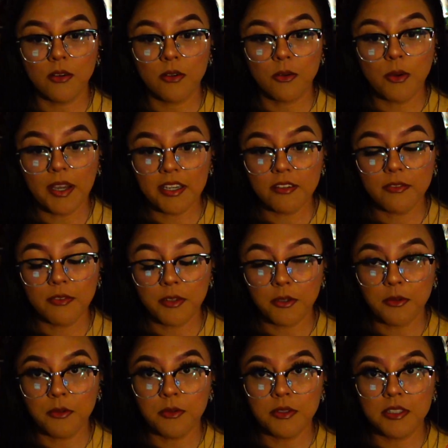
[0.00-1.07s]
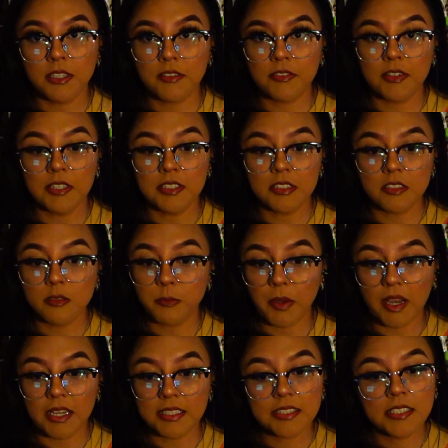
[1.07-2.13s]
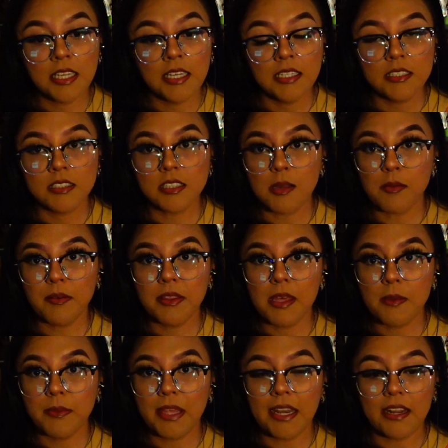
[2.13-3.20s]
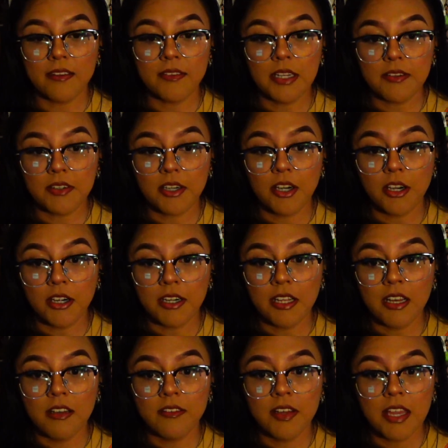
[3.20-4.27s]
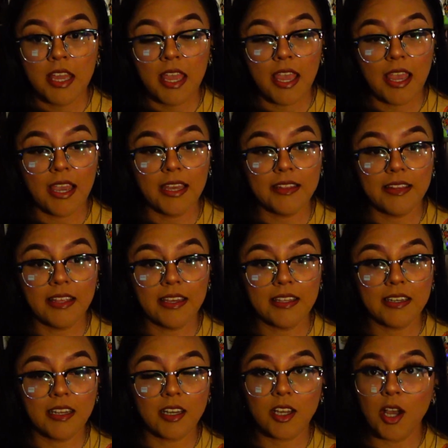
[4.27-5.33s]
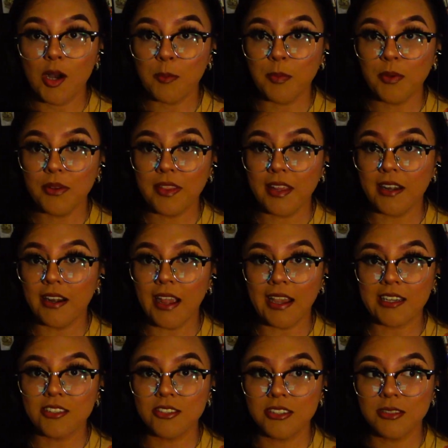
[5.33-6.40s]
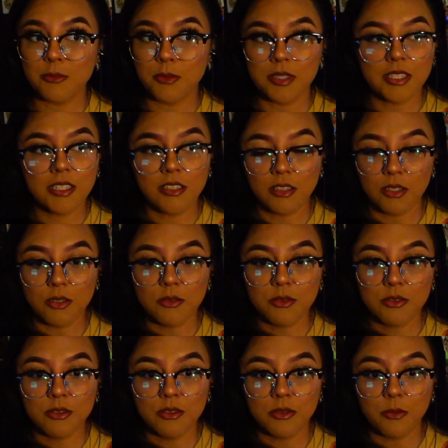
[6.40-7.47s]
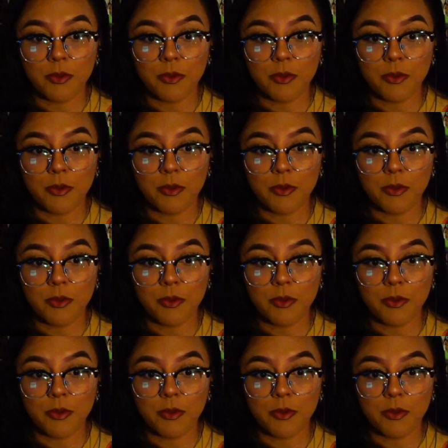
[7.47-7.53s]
quite a few different spots, some of them that I've never heard of, and then a couple that are actually really close to